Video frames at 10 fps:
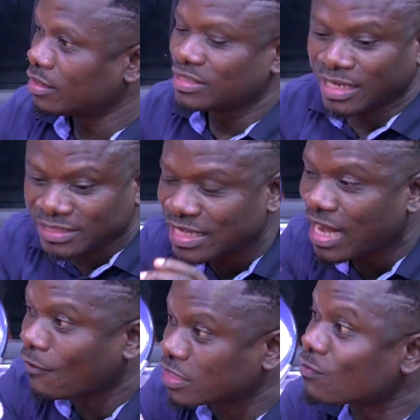Chinchina
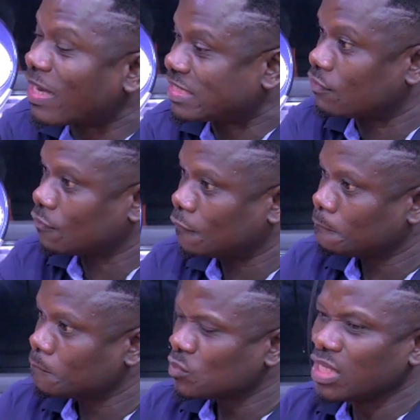was your channel.
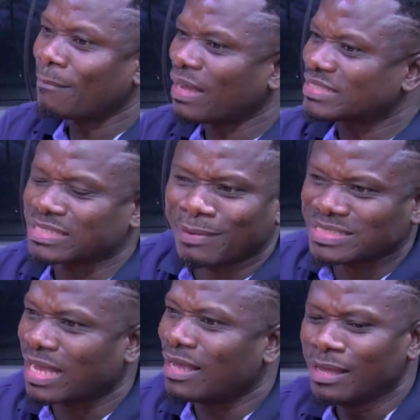Now, banty's
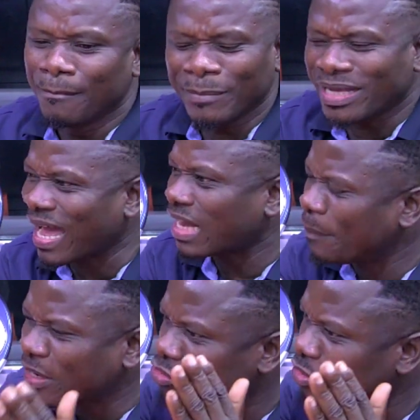mother, make out a
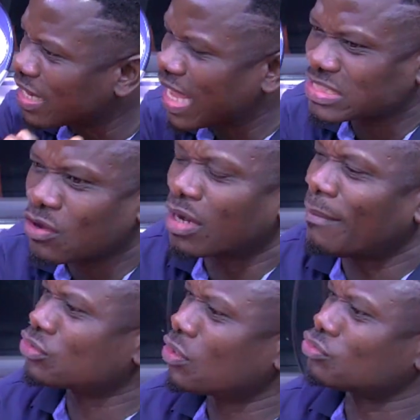petrol and answer on a
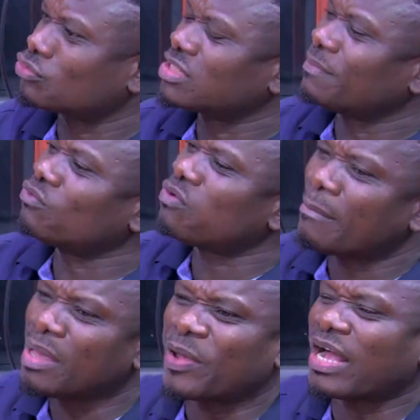much short to be called
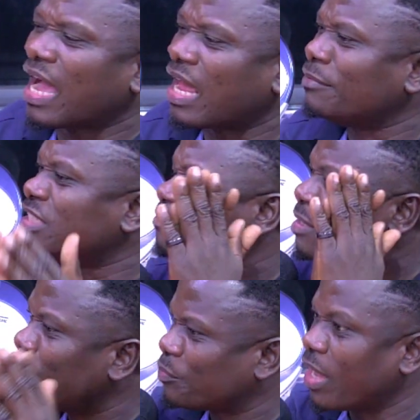me Pia Carmi to
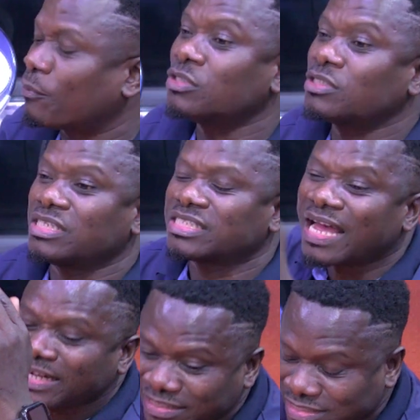mean Pia, putting it at
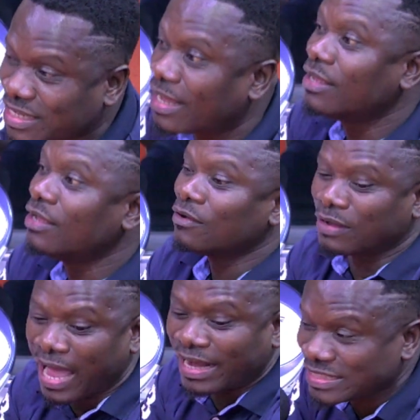dinner.
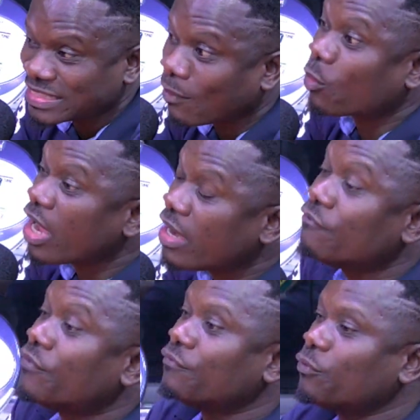Can a general kind of
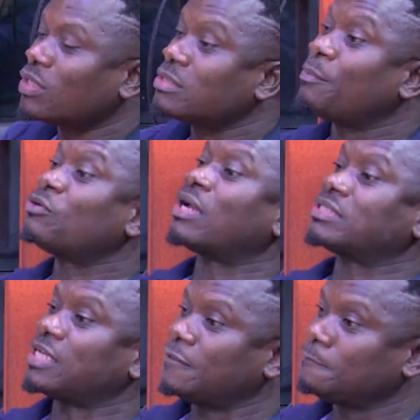fish was in
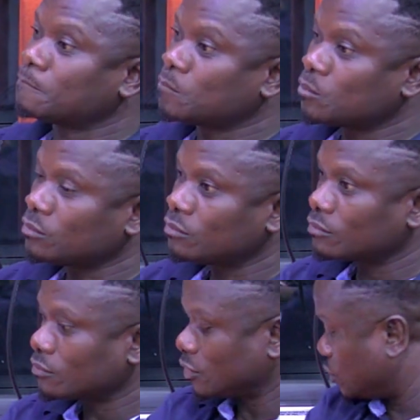Petras.
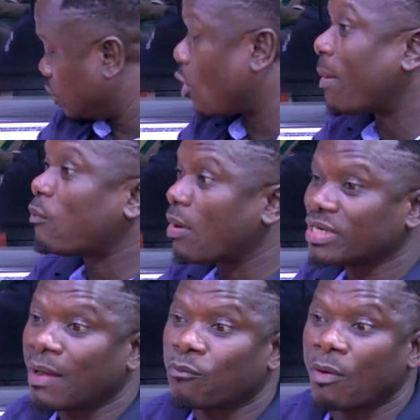Chinoba bomb the
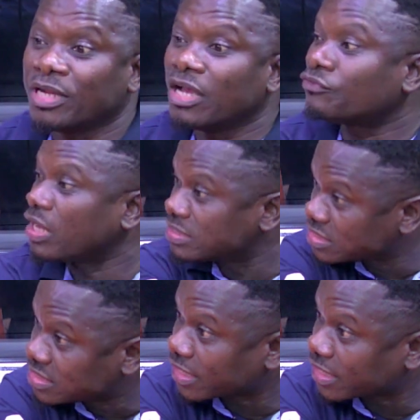abomni and chains in check.